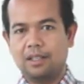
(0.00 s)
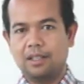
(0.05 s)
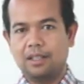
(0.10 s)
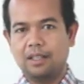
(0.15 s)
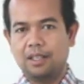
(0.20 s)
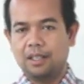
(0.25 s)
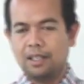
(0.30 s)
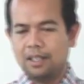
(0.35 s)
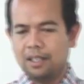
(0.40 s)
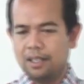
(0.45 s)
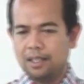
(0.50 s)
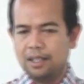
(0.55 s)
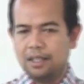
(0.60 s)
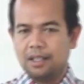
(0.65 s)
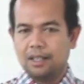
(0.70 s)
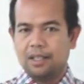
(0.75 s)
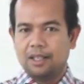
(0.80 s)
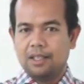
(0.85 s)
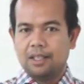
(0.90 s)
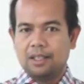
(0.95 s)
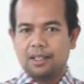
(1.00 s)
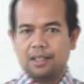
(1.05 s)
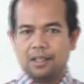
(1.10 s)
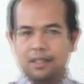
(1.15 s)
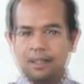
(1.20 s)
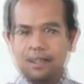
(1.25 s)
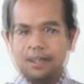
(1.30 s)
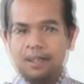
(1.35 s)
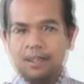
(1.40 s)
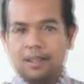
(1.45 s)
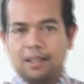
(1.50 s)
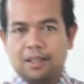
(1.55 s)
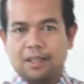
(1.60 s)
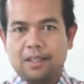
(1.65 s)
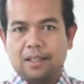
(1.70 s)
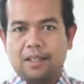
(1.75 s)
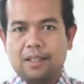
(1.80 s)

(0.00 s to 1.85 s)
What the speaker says: (no one is talking)